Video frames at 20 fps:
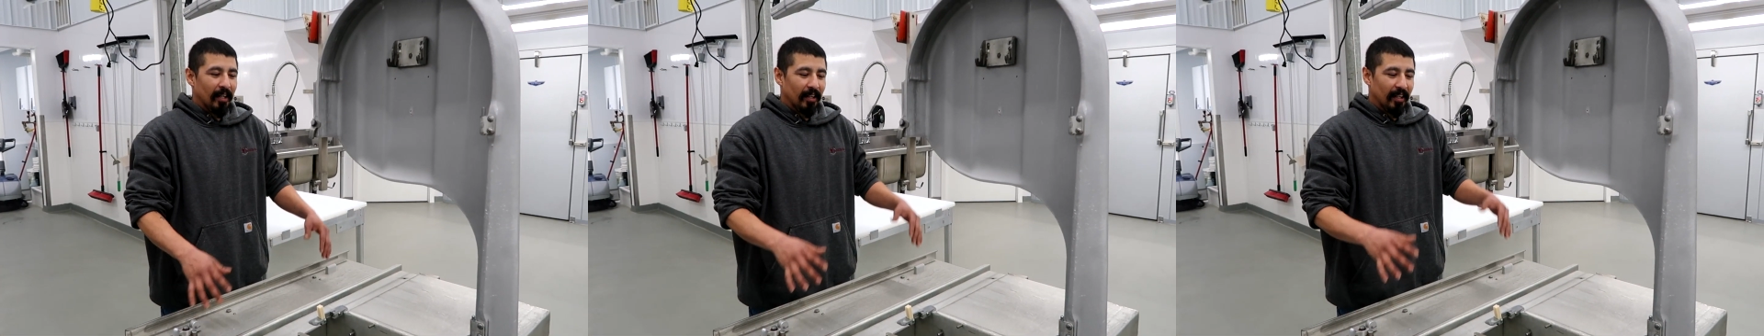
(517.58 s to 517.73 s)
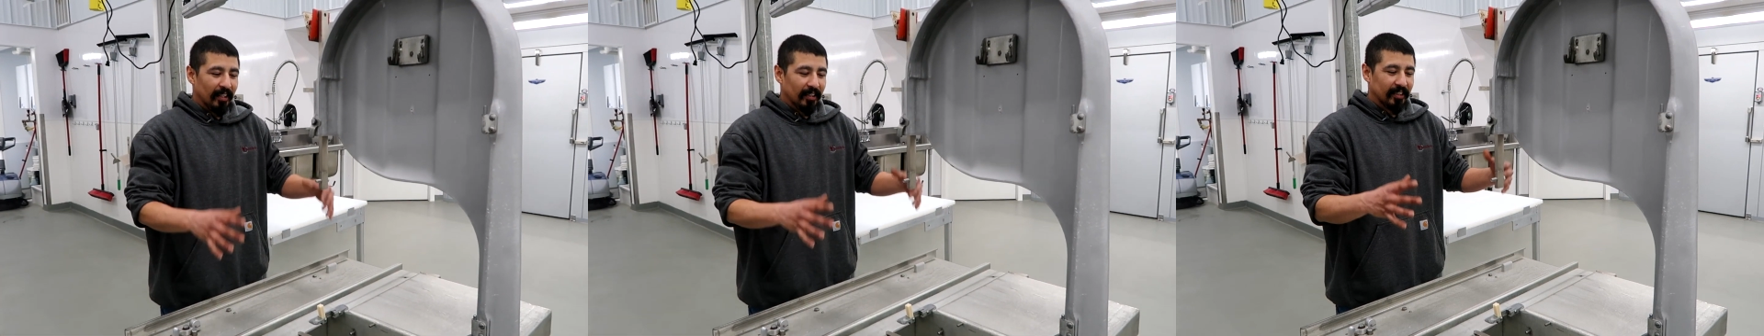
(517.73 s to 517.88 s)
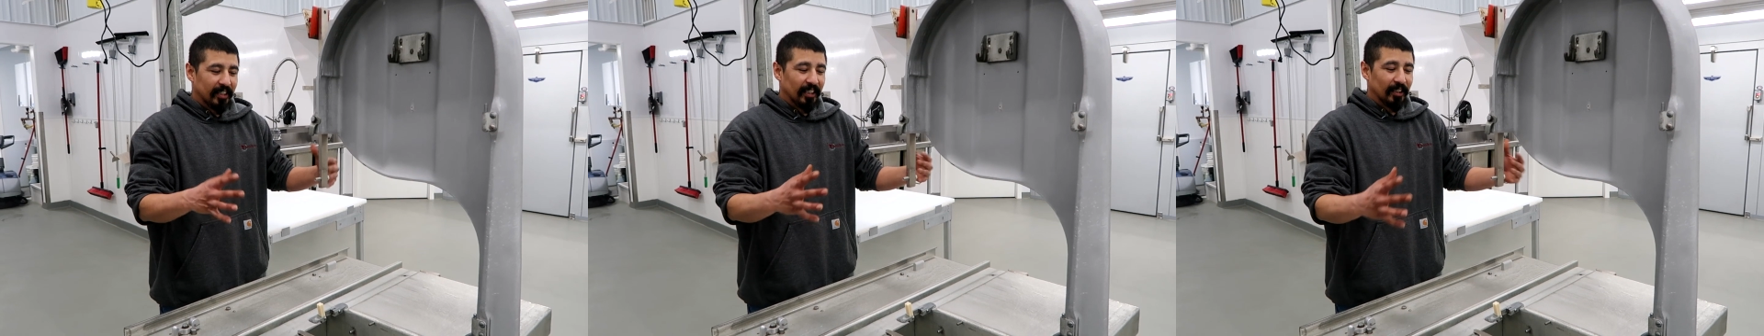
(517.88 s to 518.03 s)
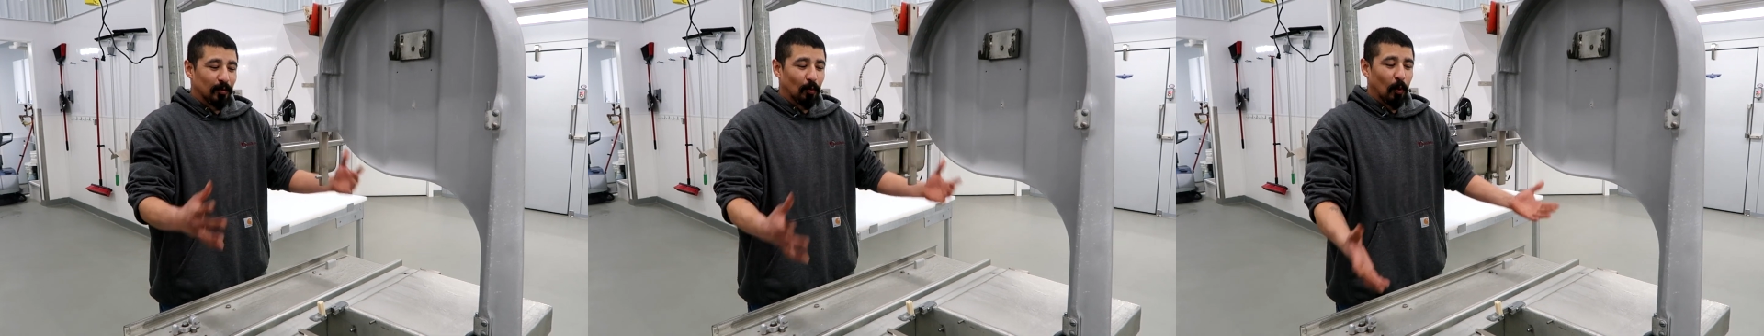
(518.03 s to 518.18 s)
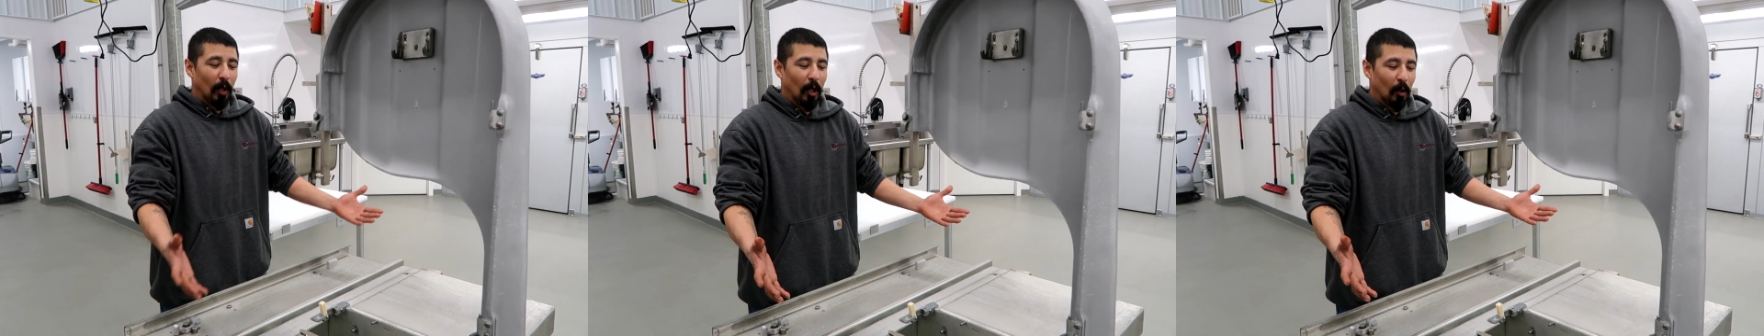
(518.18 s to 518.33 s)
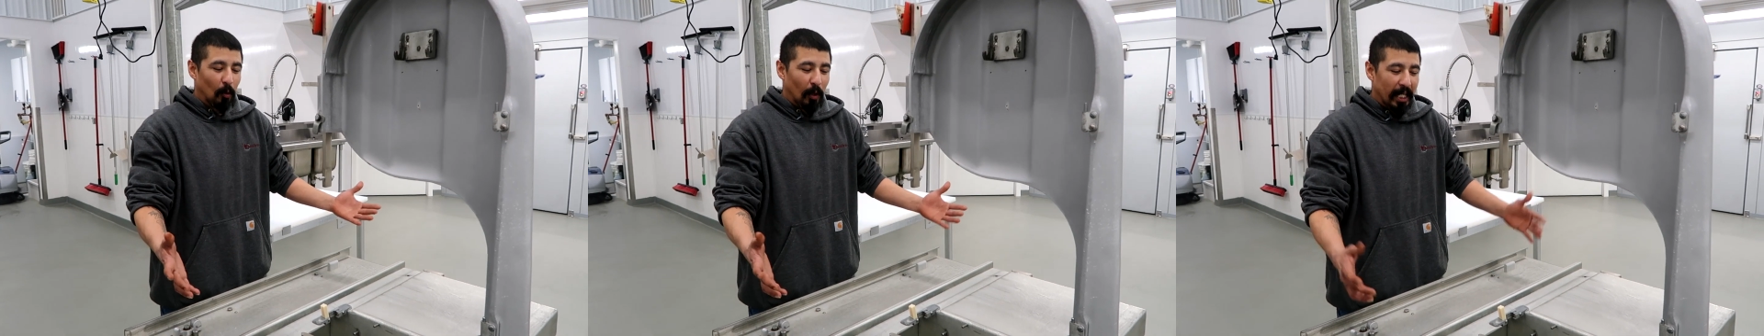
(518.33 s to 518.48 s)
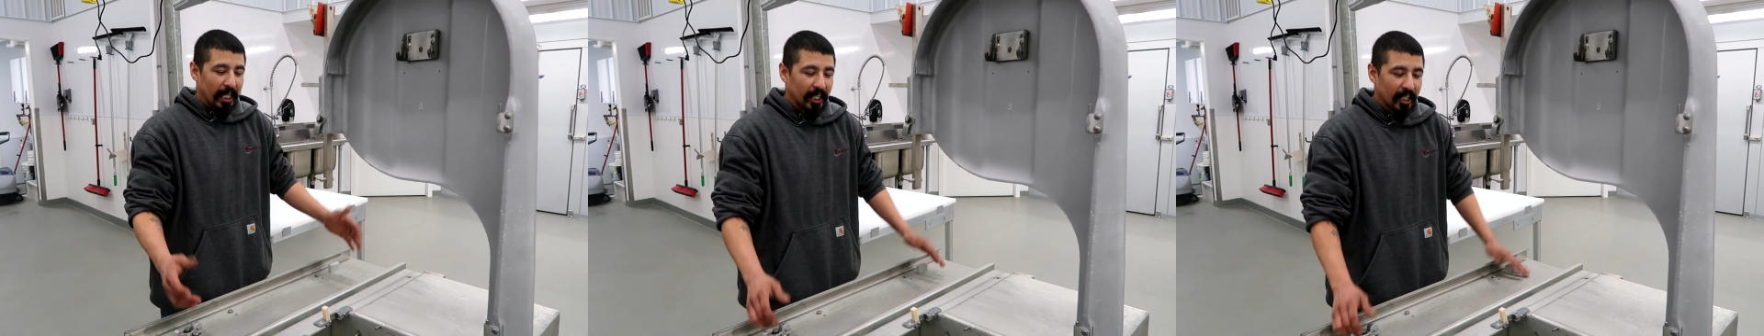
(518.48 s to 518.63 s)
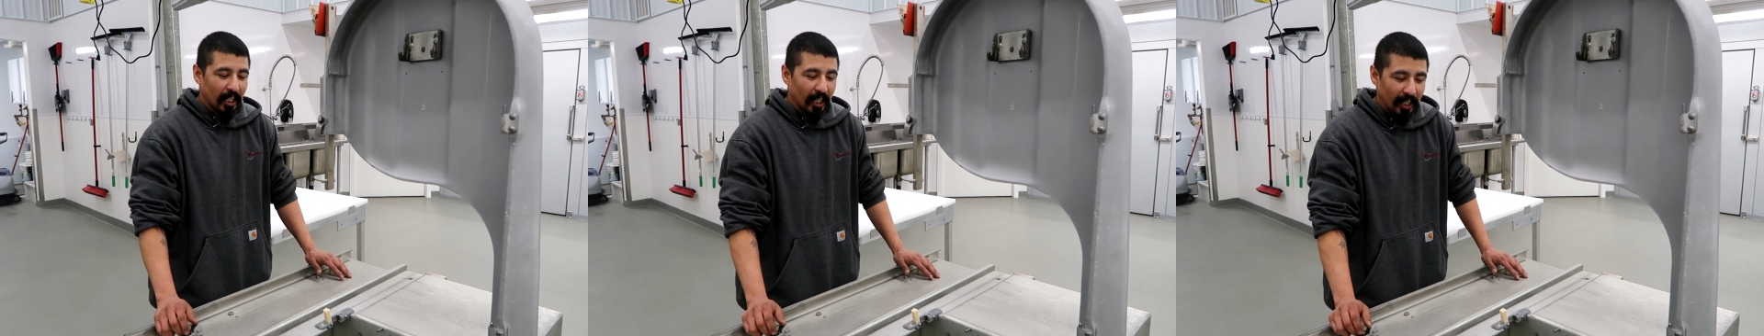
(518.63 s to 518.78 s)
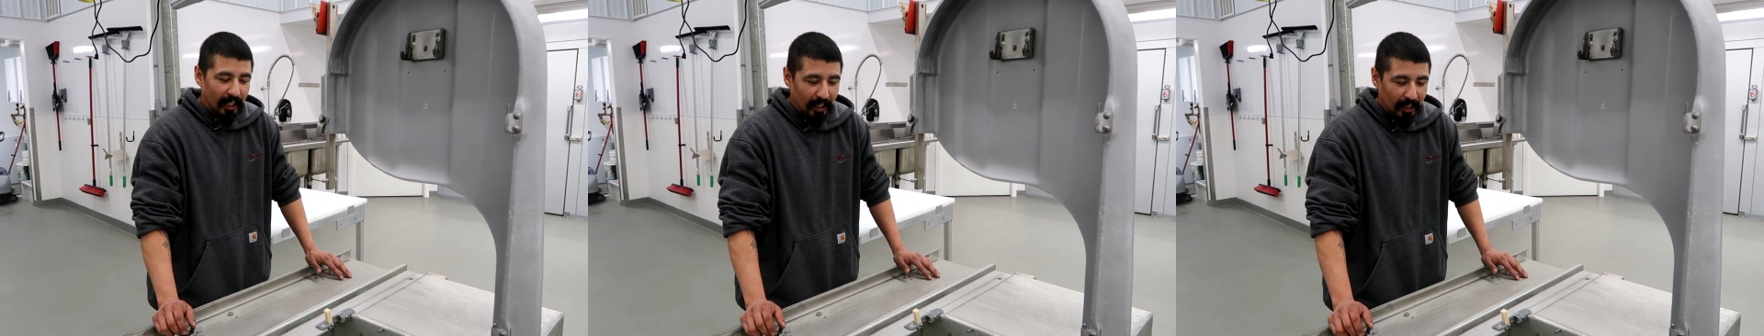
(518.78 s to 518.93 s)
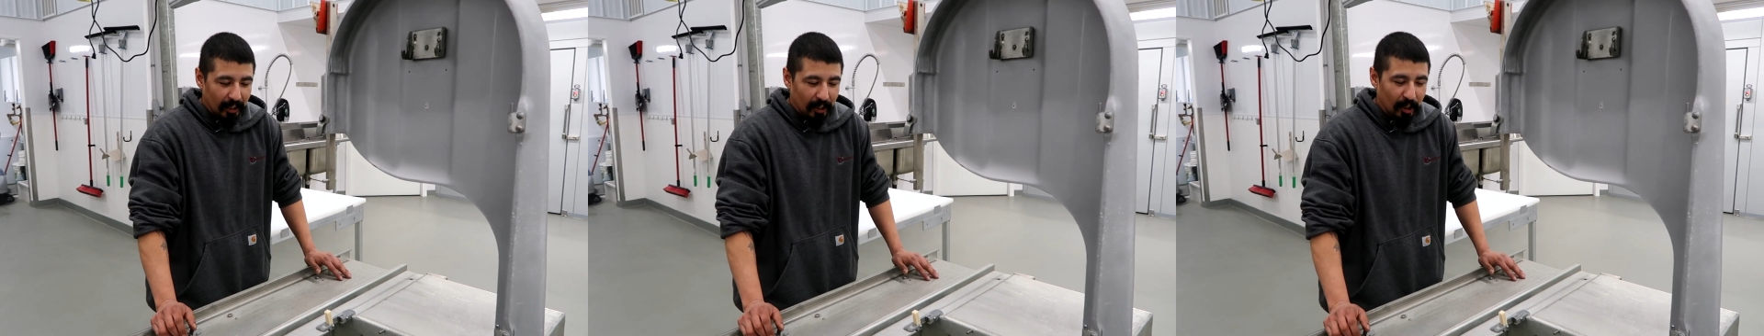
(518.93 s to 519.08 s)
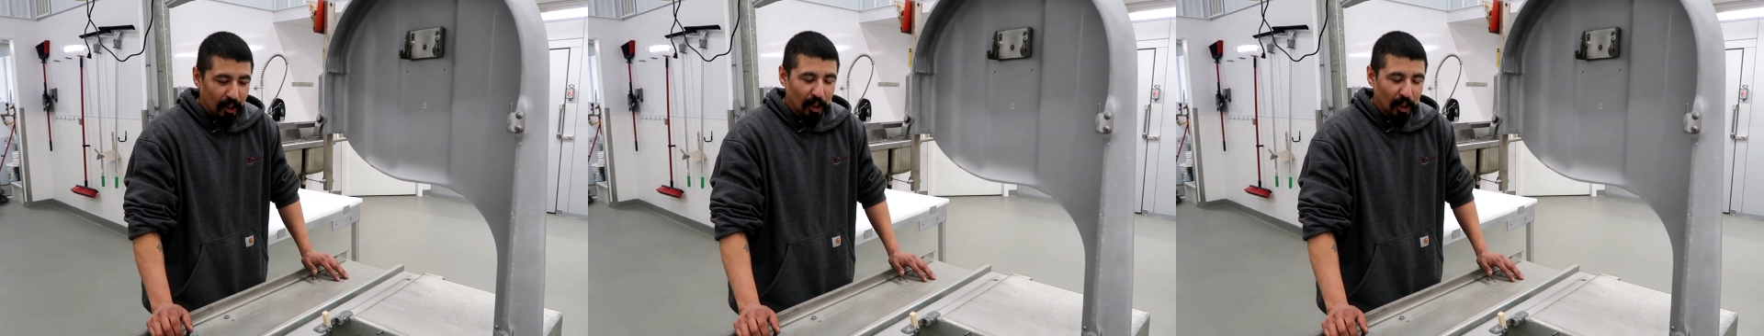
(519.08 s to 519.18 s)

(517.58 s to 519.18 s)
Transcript: This is where we cut